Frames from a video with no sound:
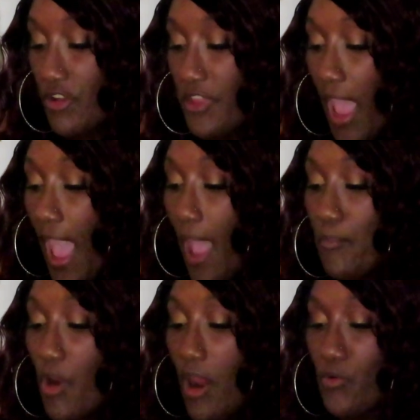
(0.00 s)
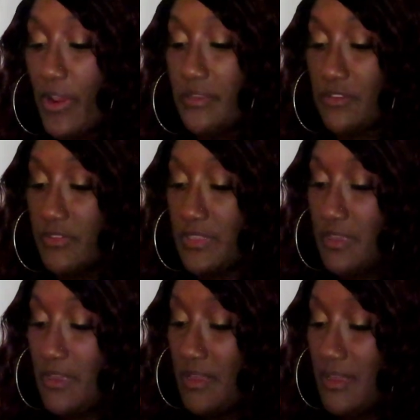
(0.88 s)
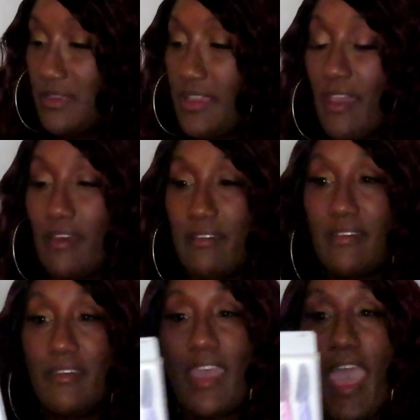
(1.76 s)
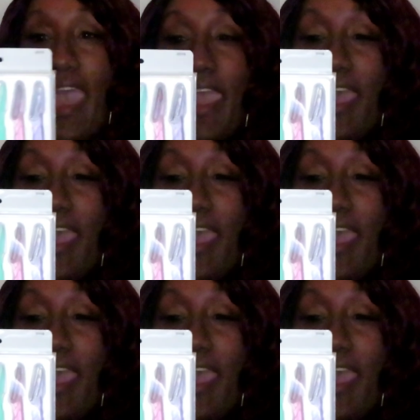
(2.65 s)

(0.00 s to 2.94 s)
are the eyebrow razors. Yeah, I